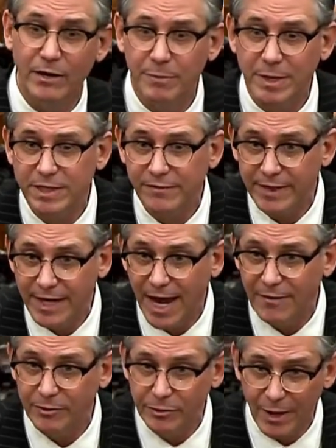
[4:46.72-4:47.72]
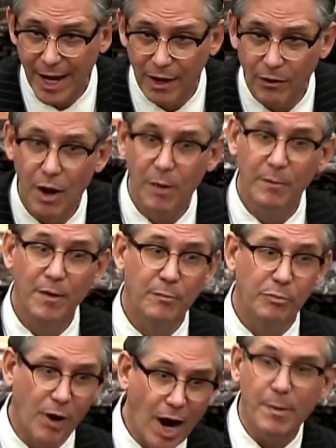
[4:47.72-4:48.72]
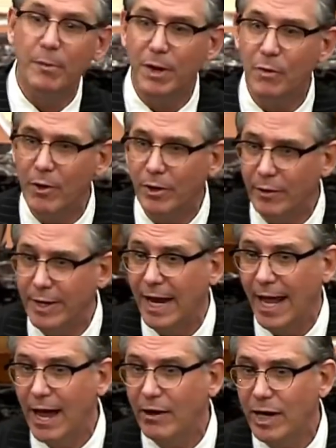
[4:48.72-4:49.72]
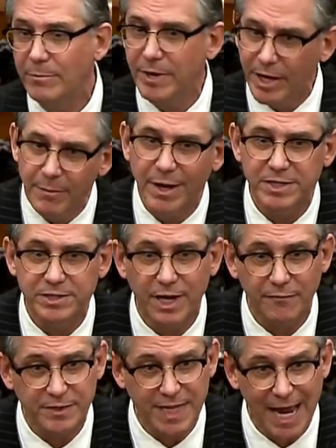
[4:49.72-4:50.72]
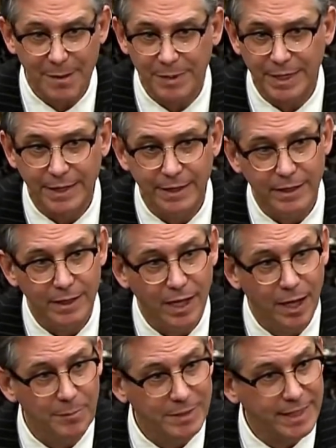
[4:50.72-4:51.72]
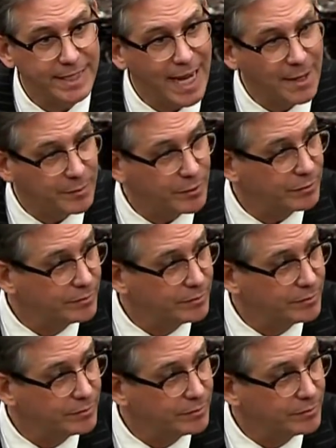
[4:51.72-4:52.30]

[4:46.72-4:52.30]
Pennsylvania Avenue now, probably wondering, how come none of my stuff is happening up at the Capitol?